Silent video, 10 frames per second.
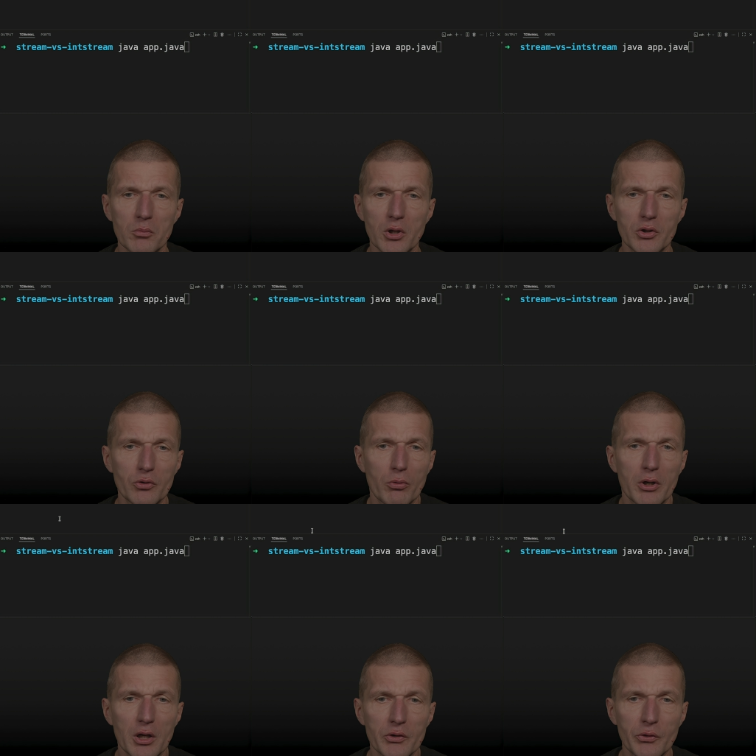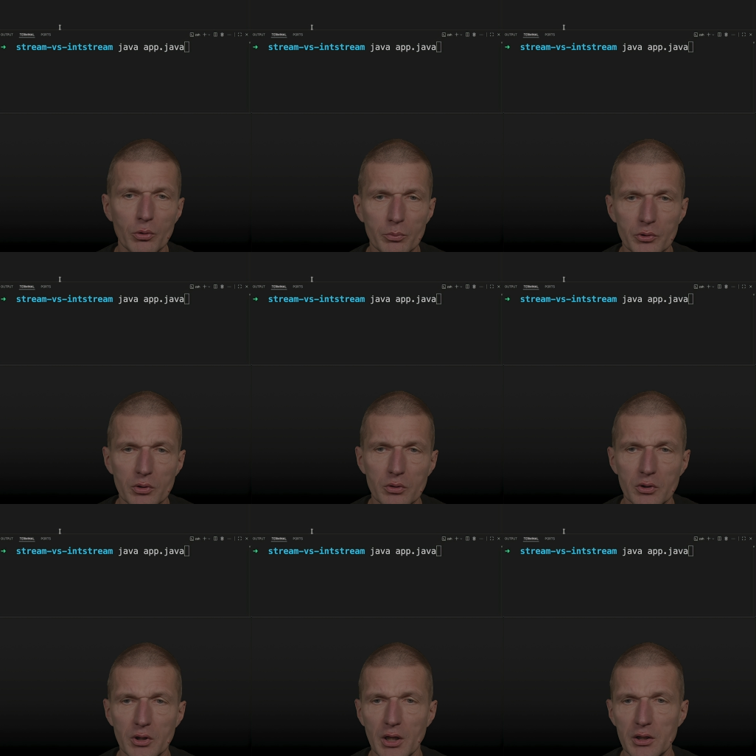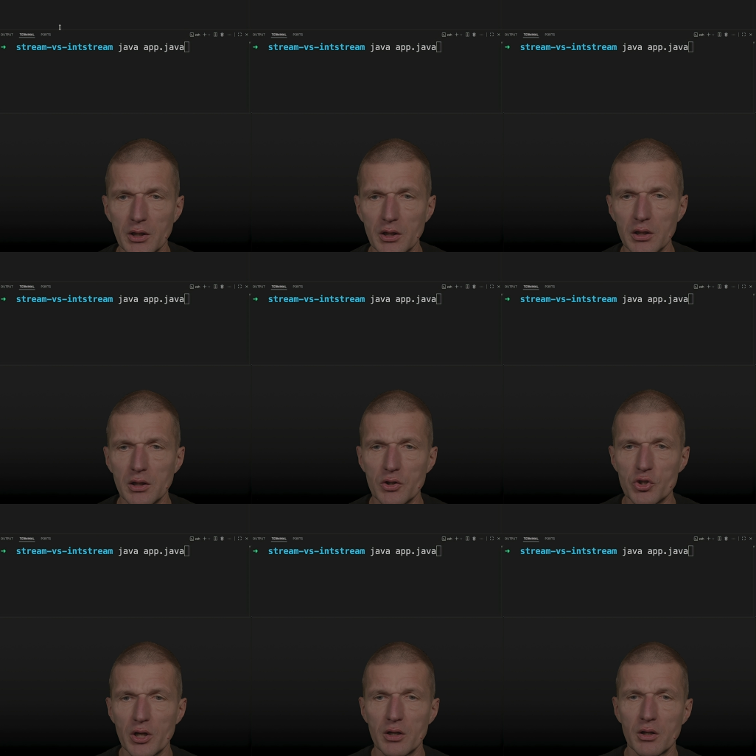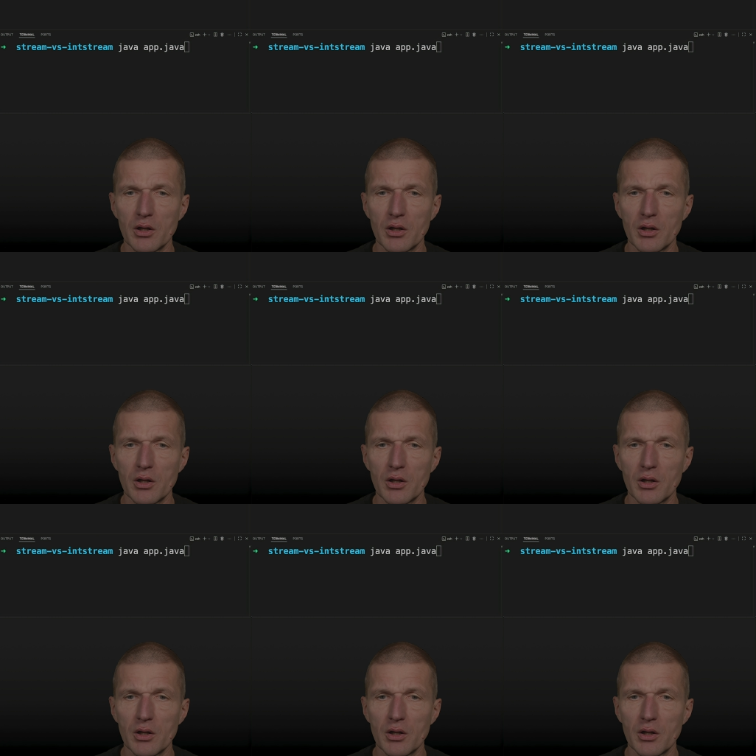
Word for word: it's already assumed that an integer